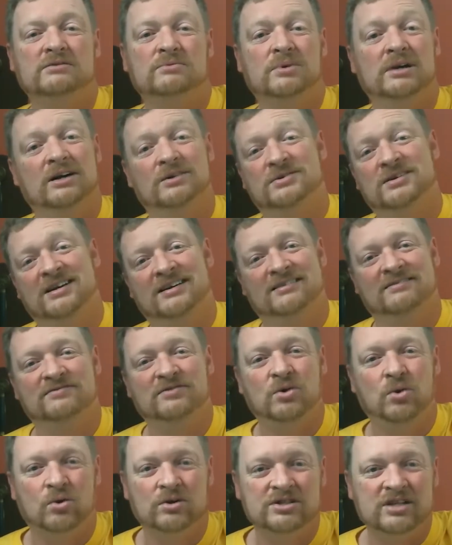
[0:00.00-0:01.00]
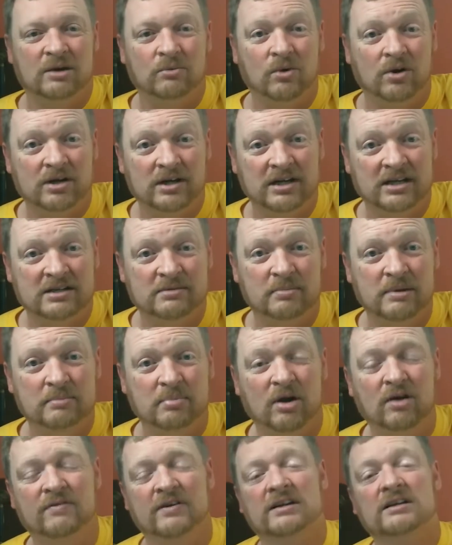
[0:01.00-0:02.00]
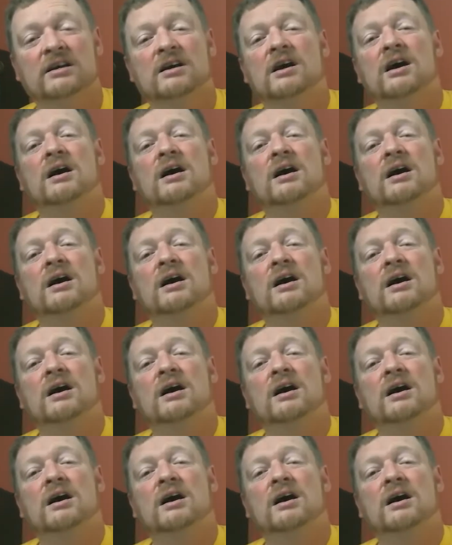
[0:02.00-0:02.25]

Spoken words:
Well, of course I wanted it to be perfect,